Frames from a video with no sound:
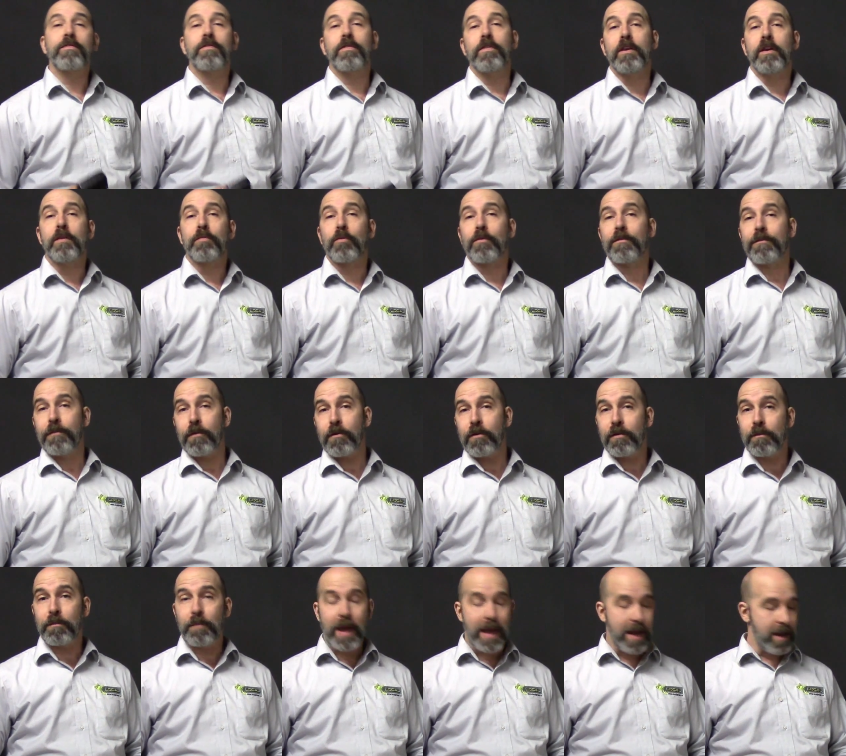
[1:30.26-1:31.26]
the
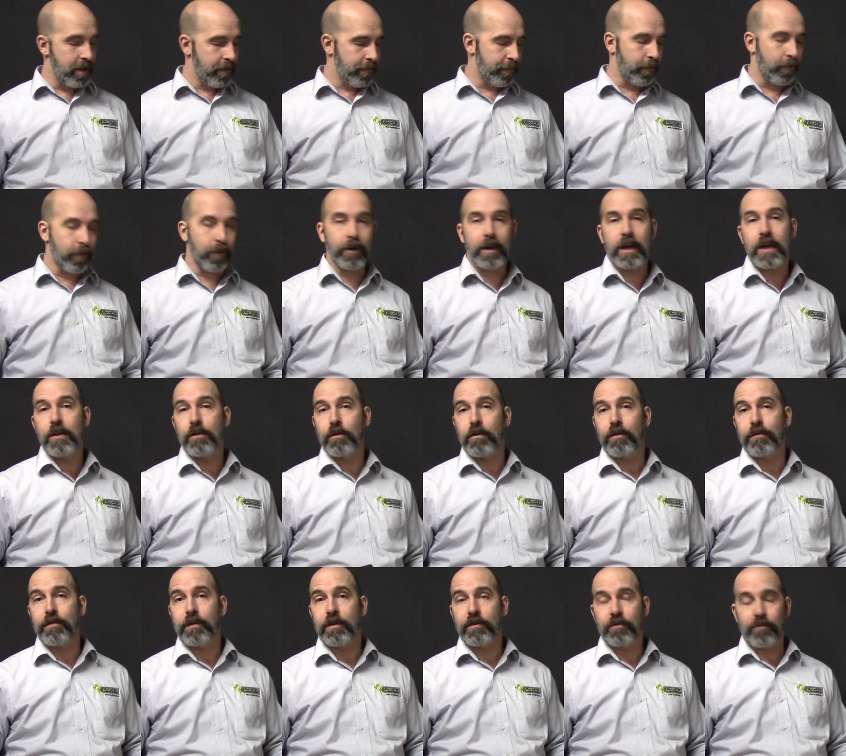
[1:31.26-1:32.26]
preferred bait for either
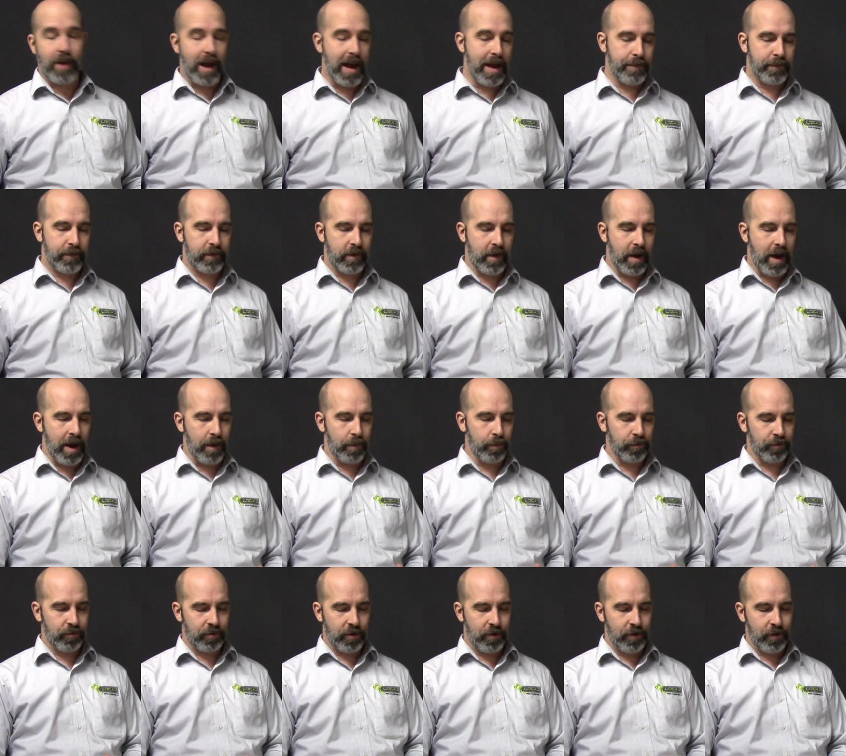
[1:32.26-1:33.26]
of these traps, I will
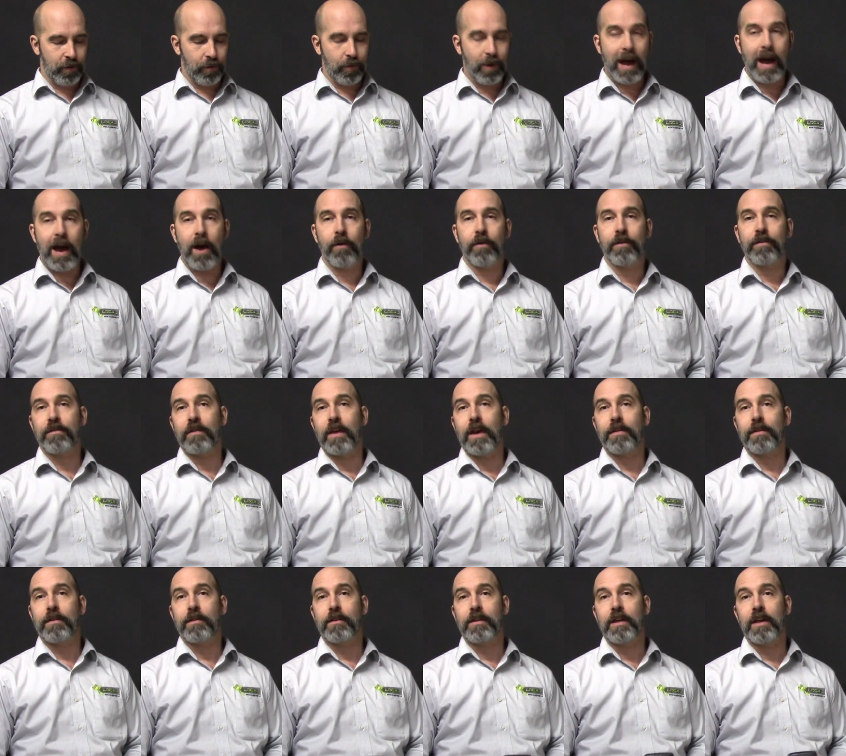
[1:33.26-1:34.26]
show you how to
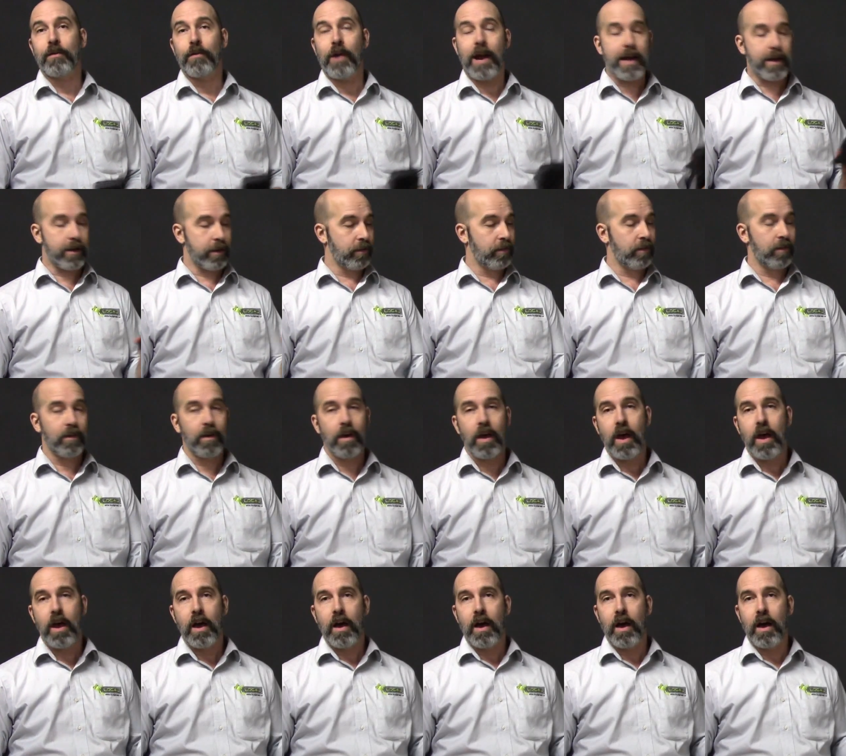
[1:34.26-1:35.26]
set the T-Rex
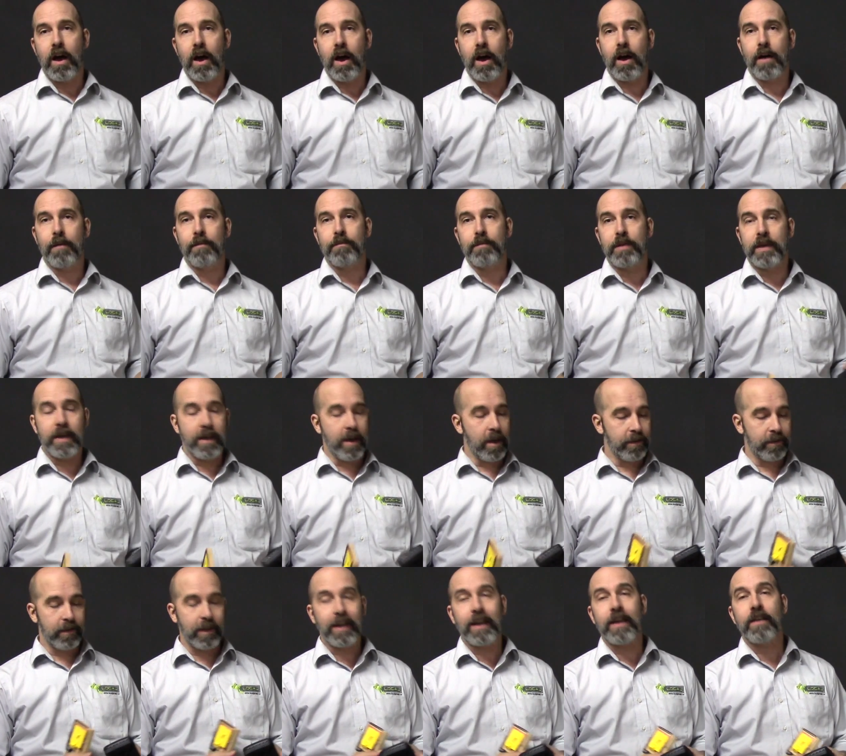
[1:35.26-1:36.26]

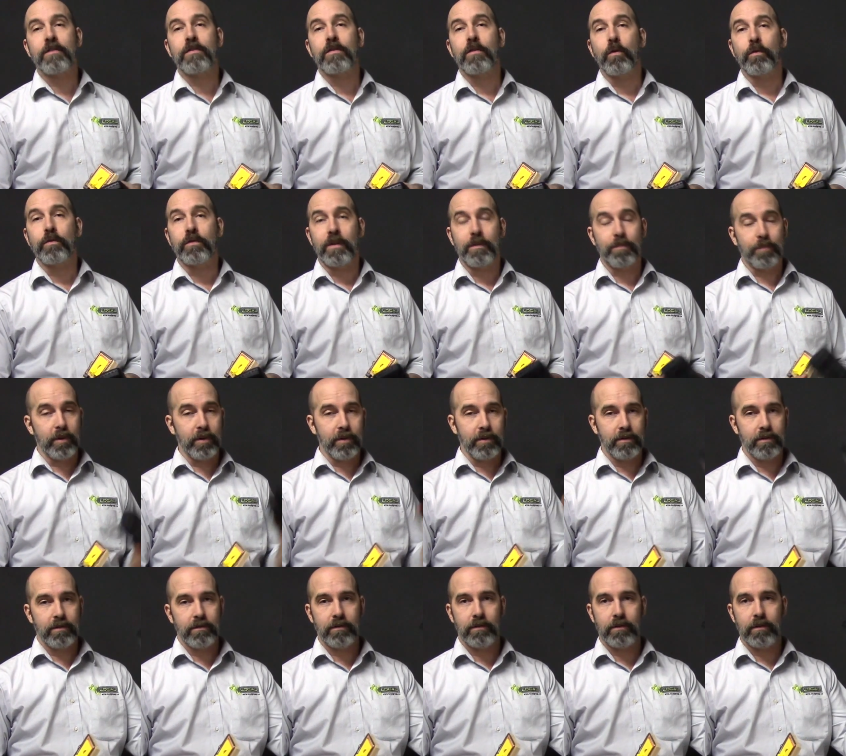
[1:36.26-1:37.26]
because it is so simple.
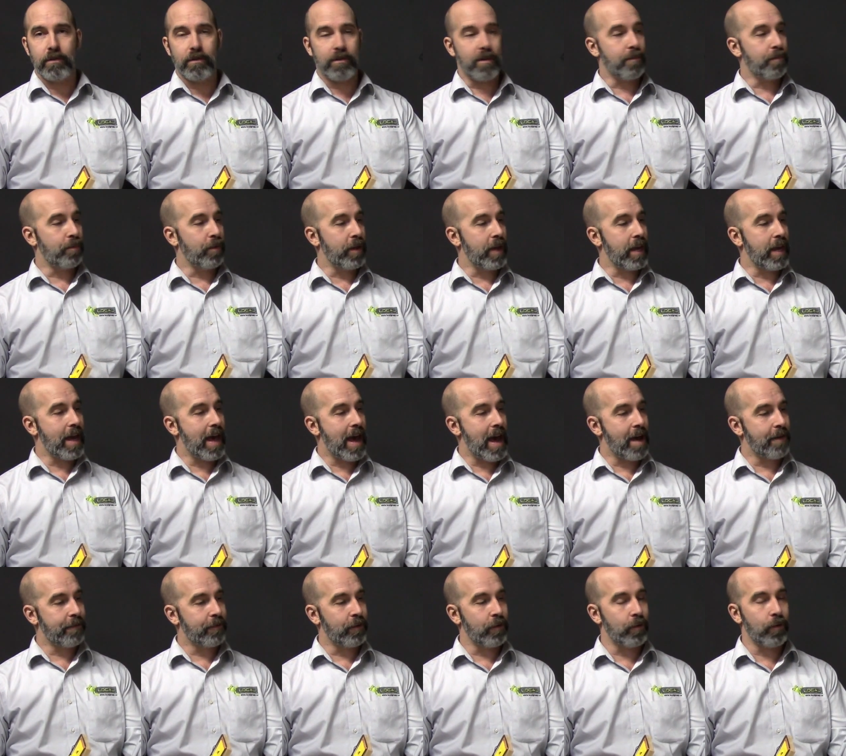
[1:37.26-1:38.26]
Simply
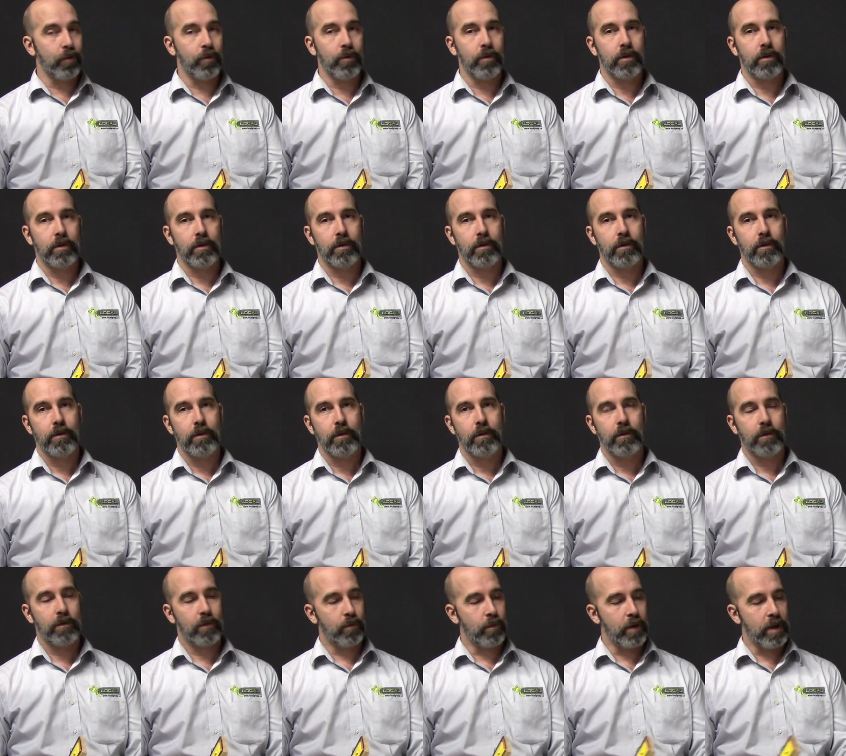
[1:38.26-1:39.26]
have to
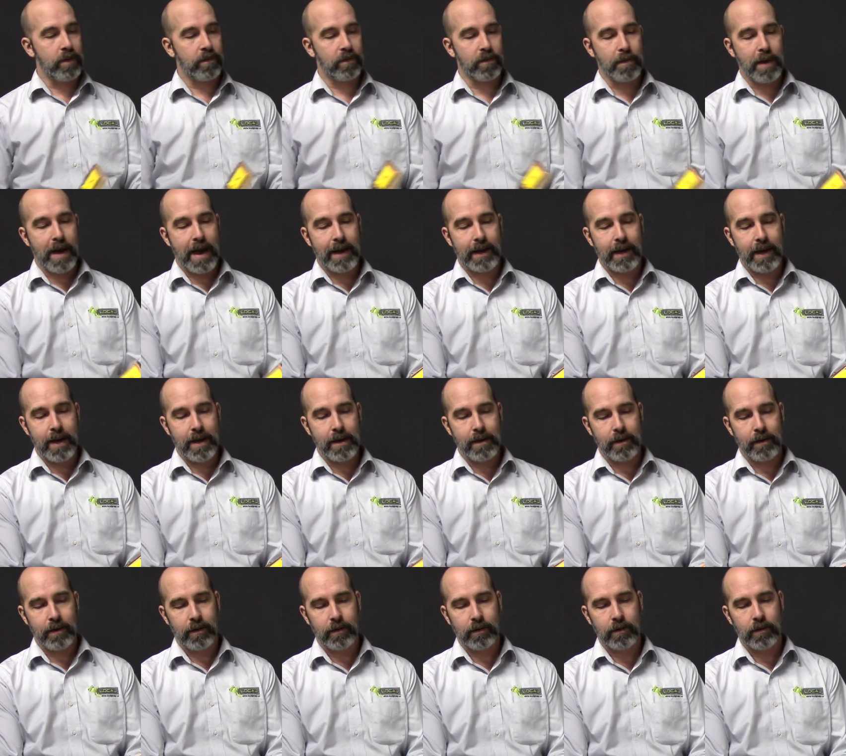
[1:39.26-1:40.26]
squeeze the back
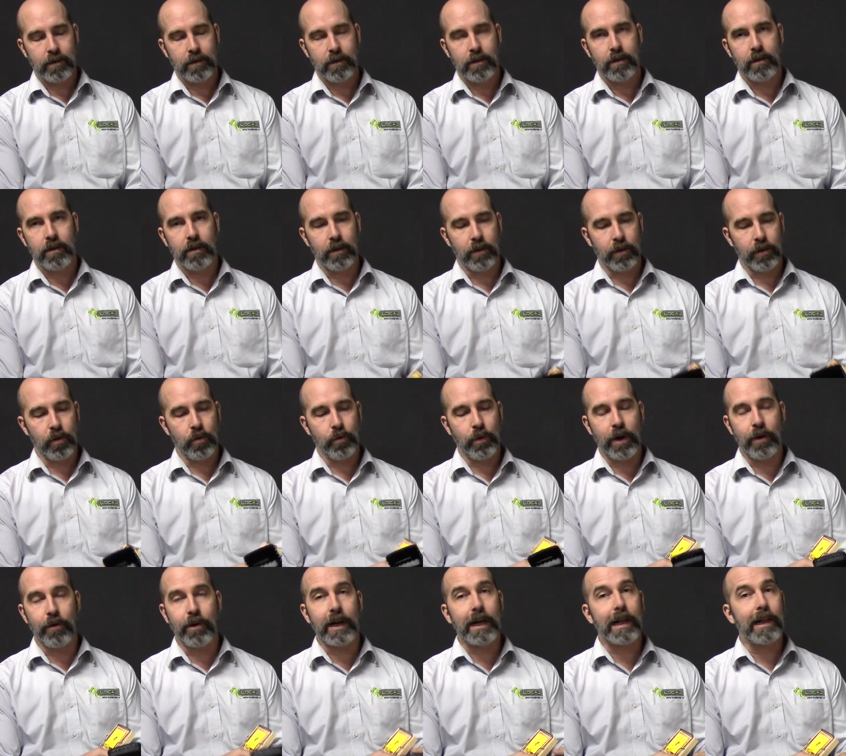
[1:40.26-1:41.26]
end until you
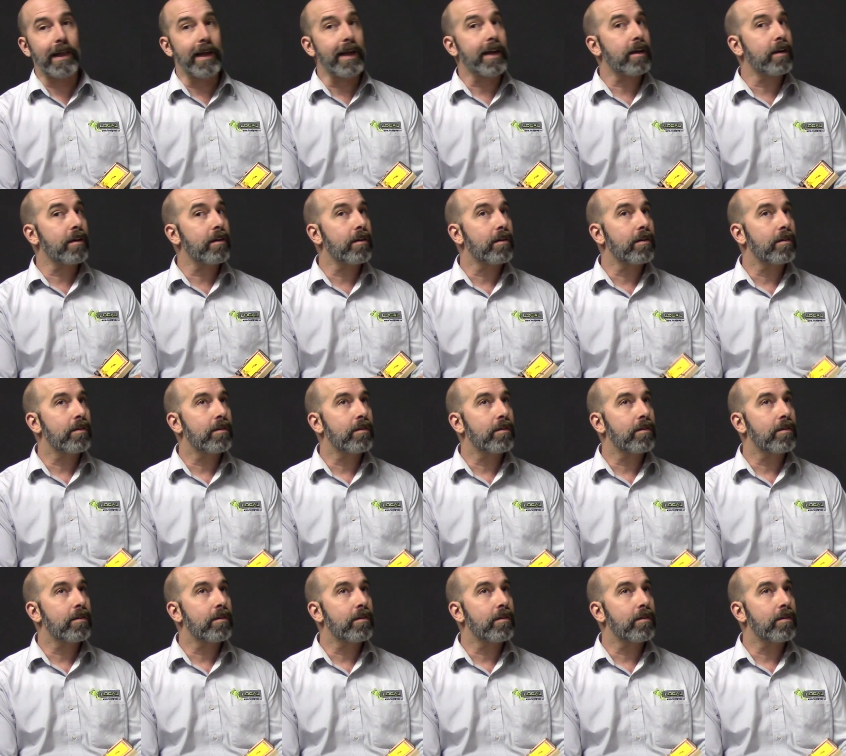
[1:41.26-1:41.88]
hear it click,